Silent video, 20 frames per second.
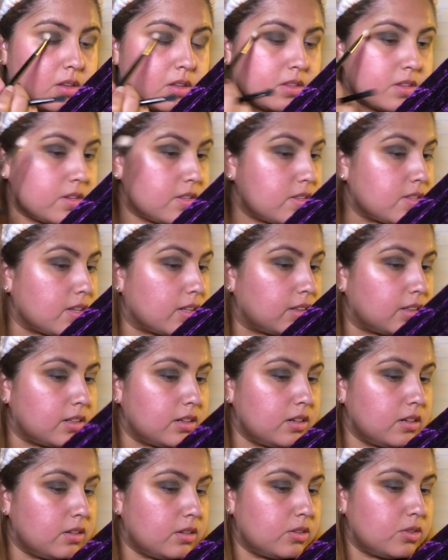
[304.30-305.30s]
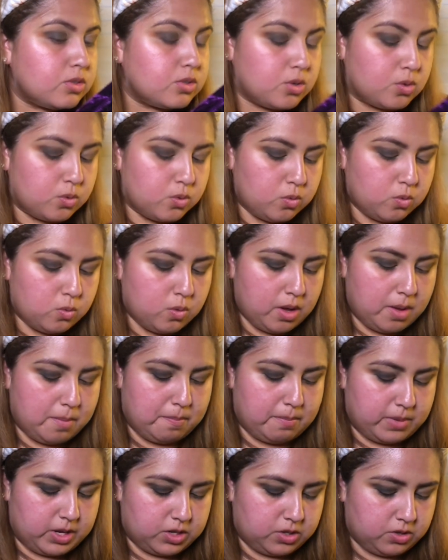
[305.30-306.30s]
It's a little too
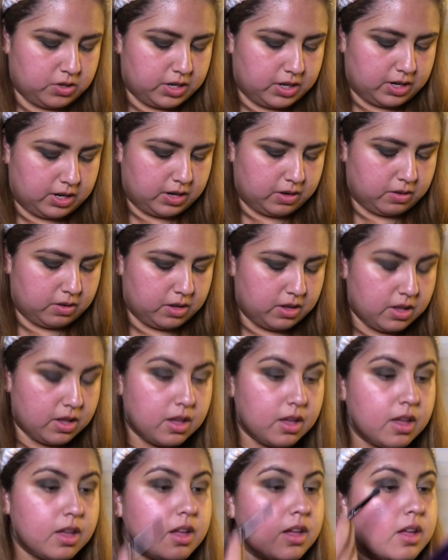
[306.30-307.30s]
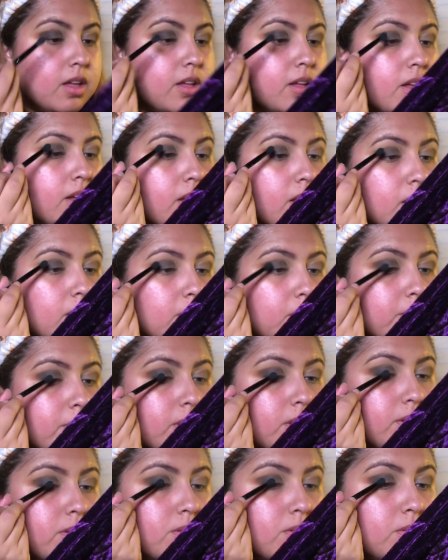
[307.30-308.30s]
much right now. I'm
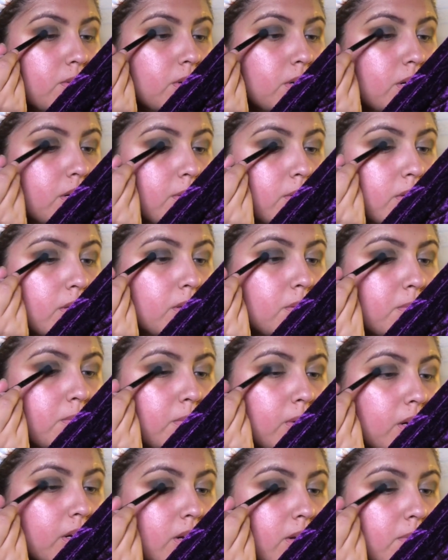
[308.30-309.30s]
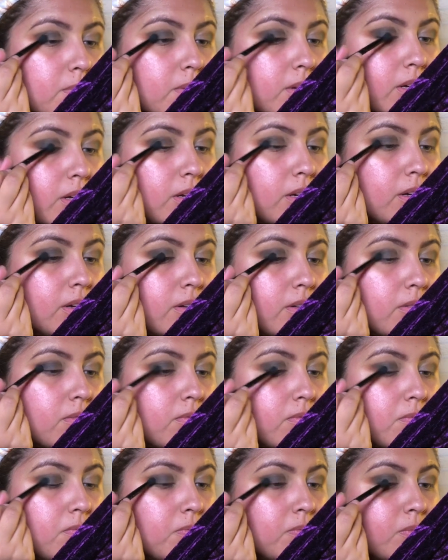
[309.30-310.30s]
not too worried about the bottom here,
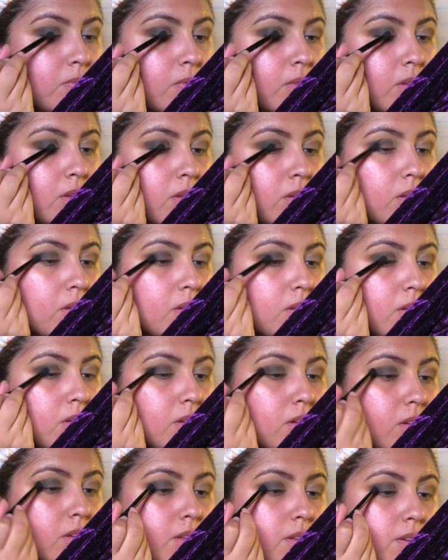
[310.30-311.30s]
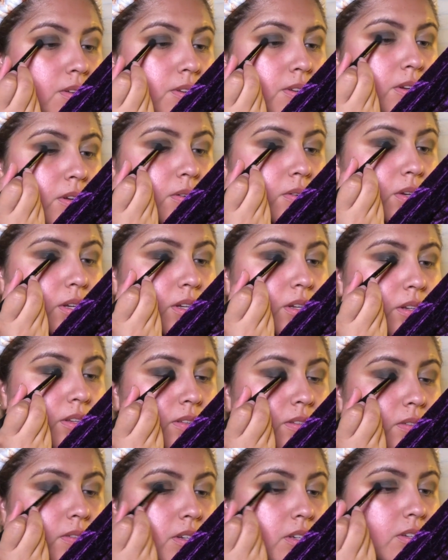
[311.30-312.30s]
because I know he does
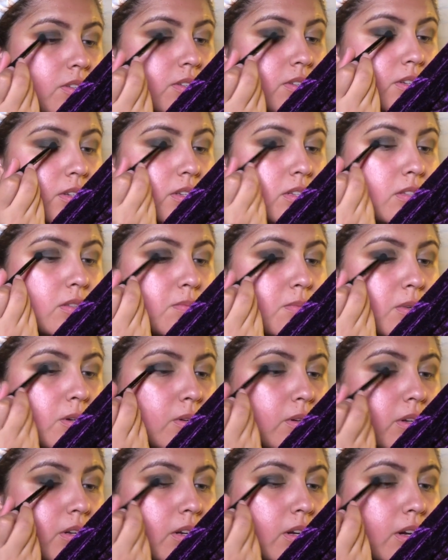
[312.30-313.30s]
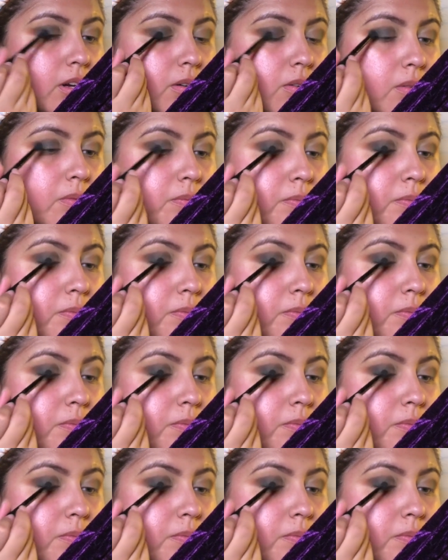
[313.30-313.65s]
eventually smoke it out.